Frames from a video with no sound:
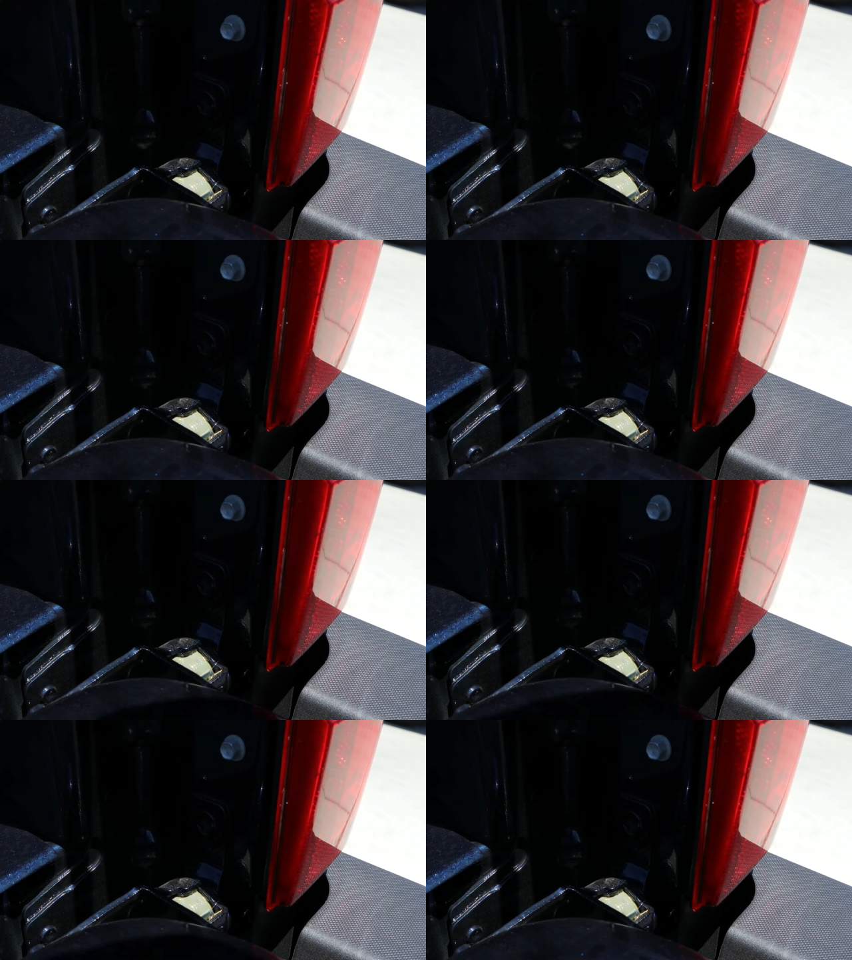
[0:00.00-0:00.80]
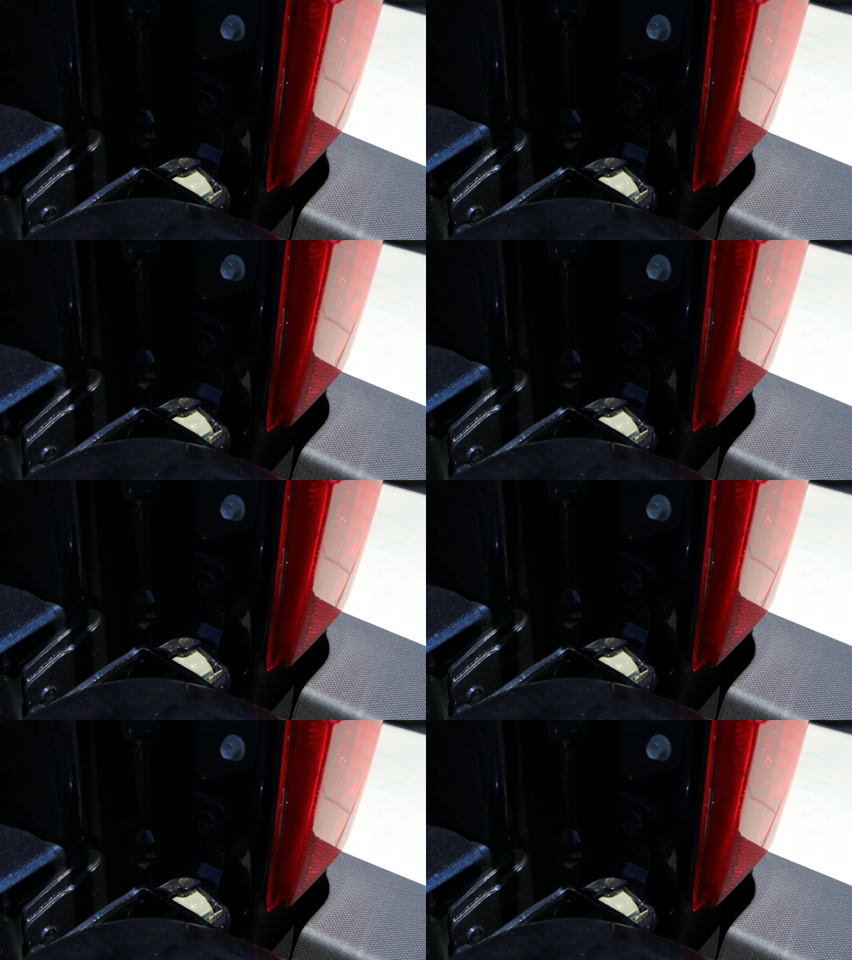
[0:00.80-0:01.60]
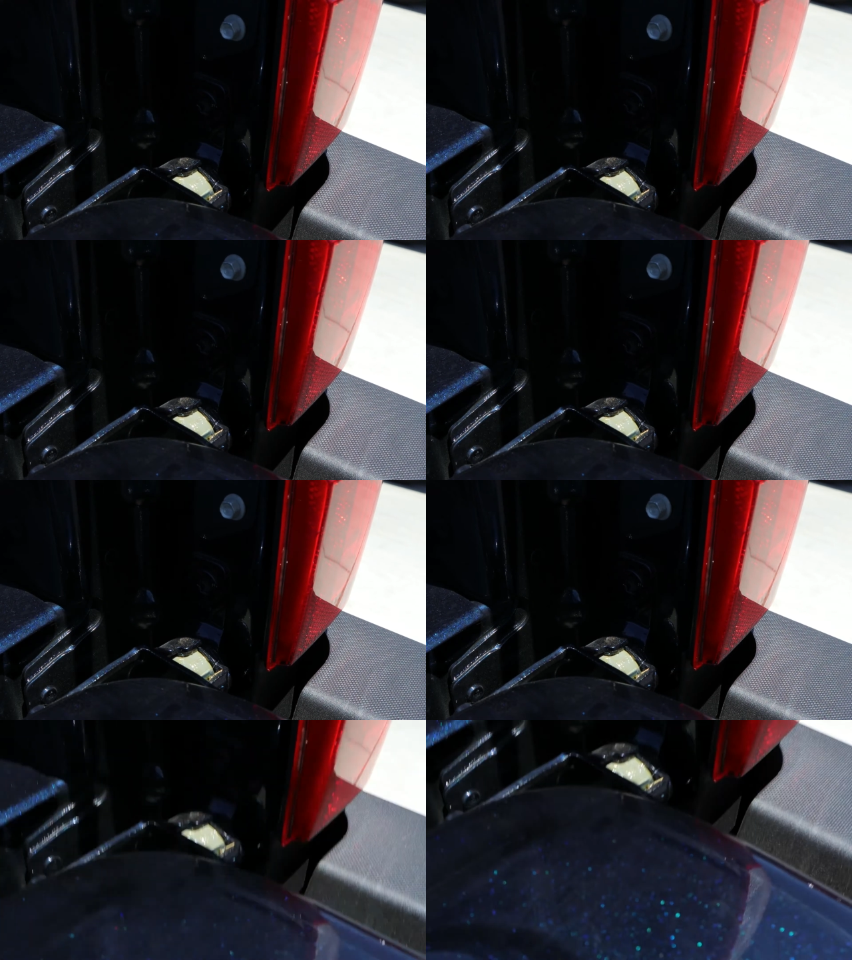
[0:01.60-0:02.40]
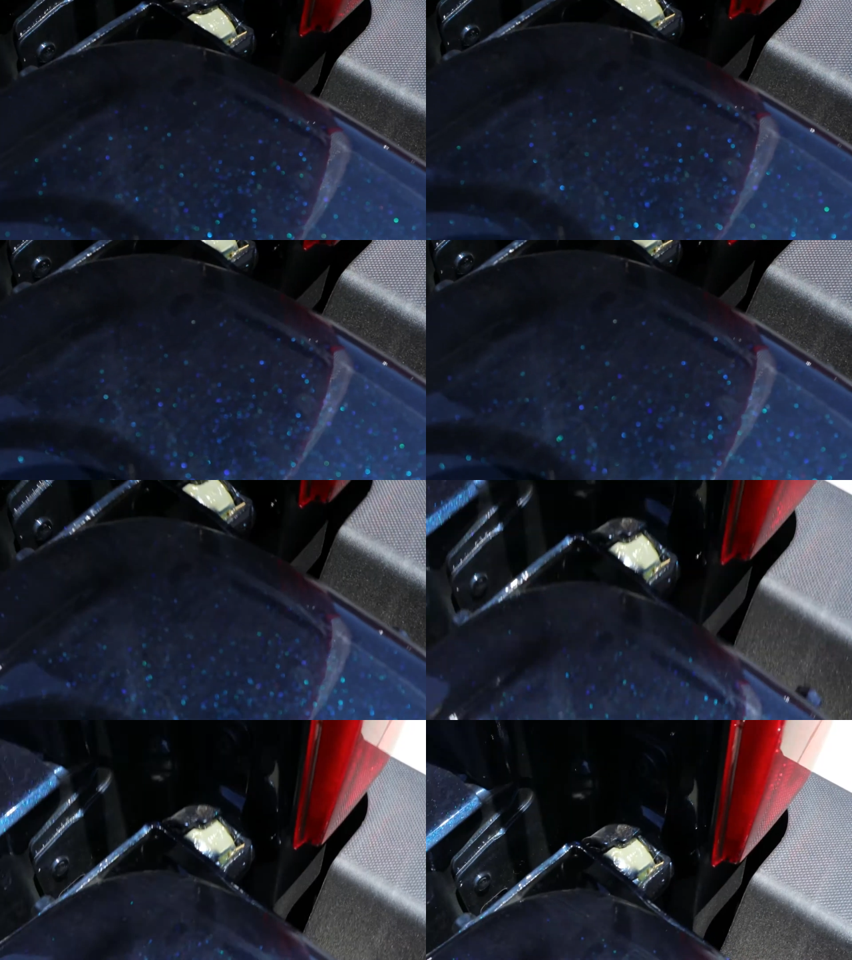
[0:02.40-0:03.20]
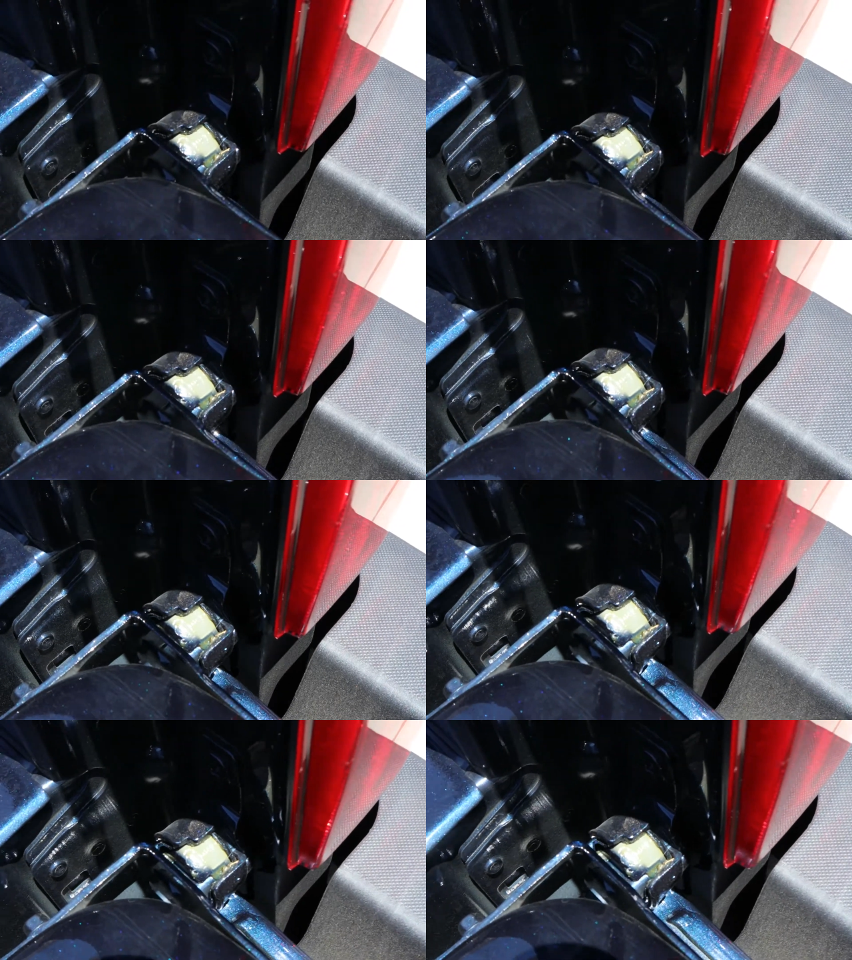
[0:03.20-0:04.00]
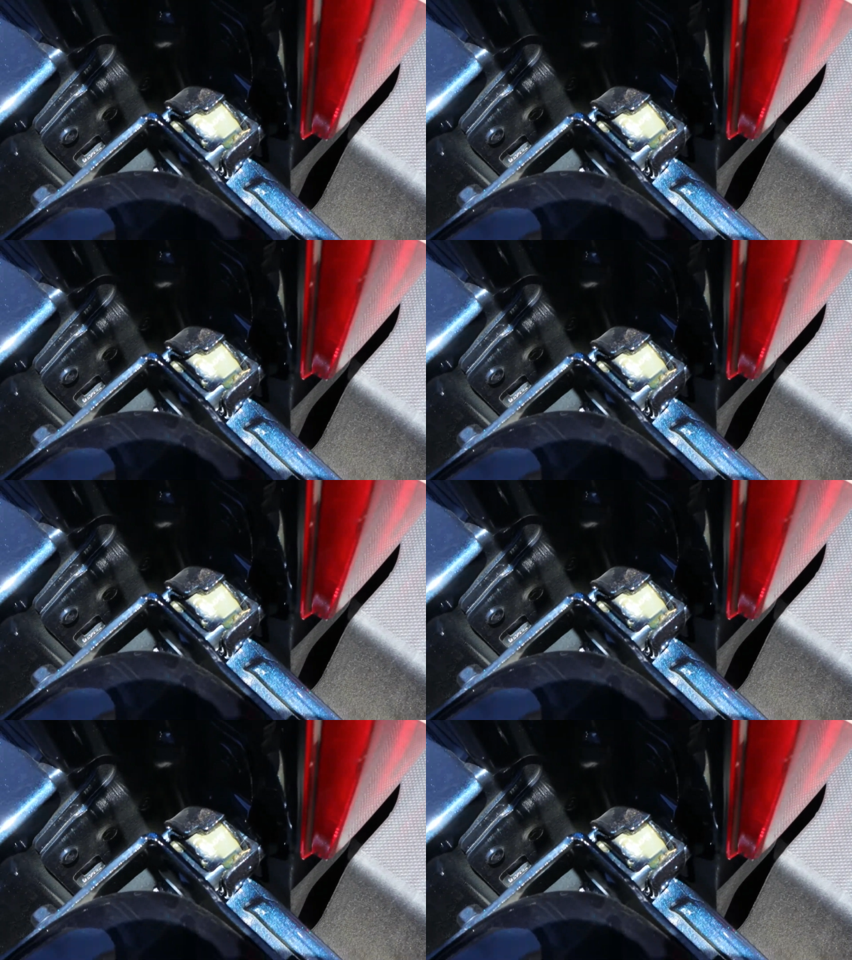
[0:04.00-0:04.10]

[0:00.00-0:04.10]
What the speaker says: Nobody's mouth can be seen.